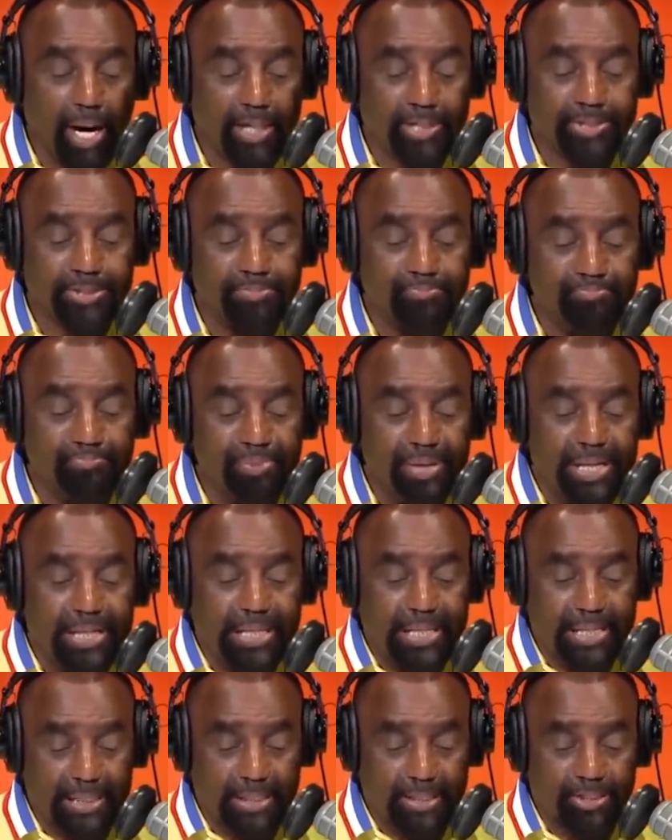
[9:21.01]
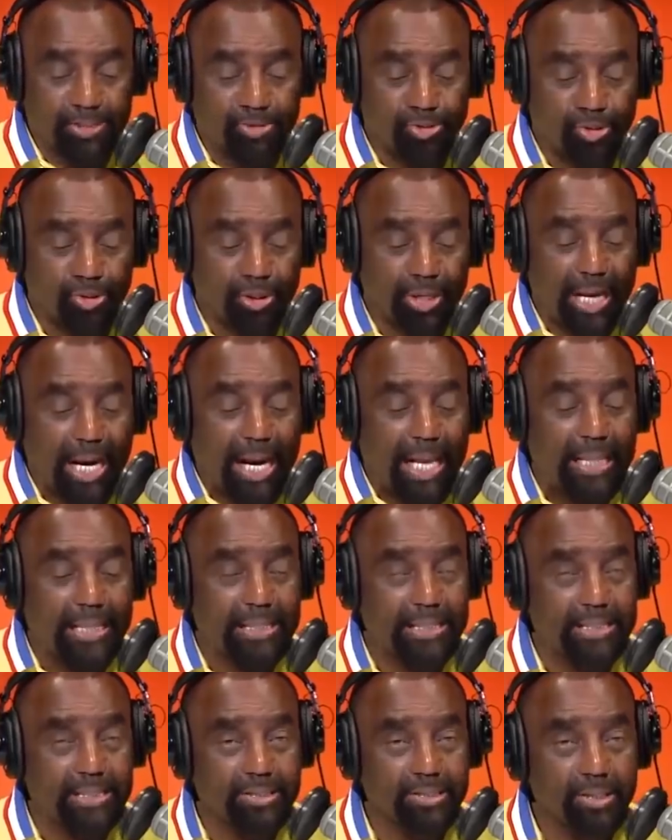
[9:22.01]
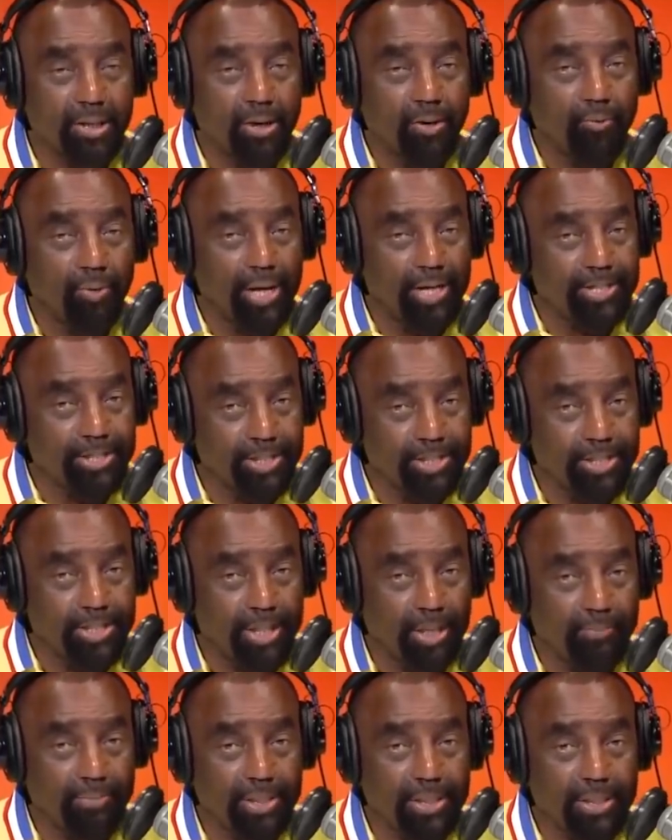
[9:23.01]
while speaking to her colleagues. Watch this